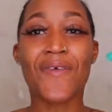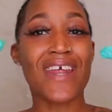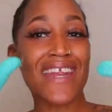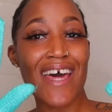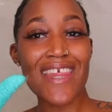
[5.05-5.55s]

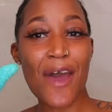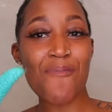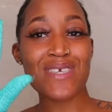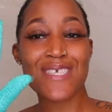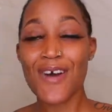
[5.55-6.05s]
with another
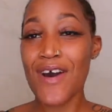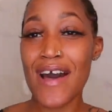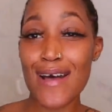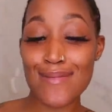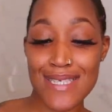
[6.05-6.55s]
episode
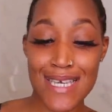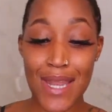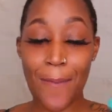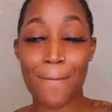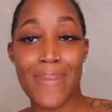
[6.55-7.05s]
of
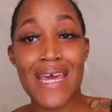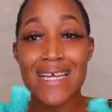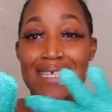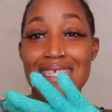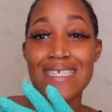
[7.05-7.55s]
Tina
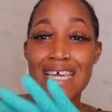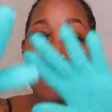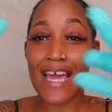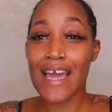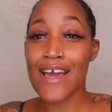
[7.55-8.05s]
Bling's
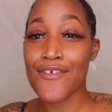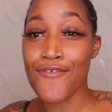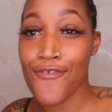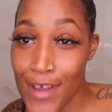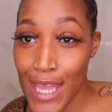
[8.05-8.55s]

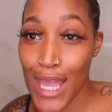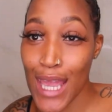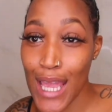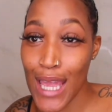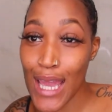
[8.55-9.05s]

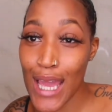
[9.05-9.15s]
TV.